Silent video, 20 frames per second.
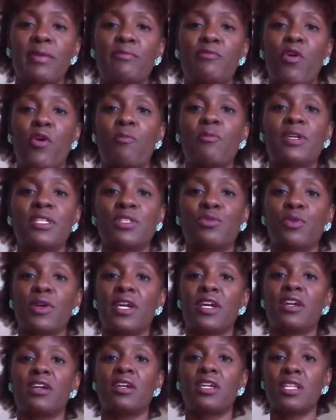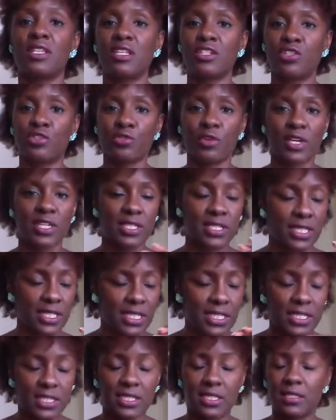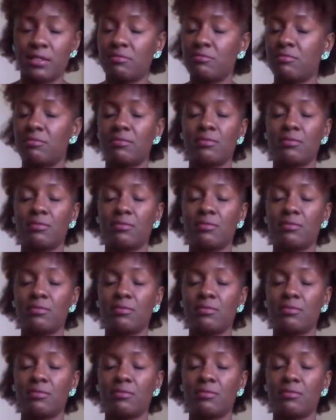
moments where the trust is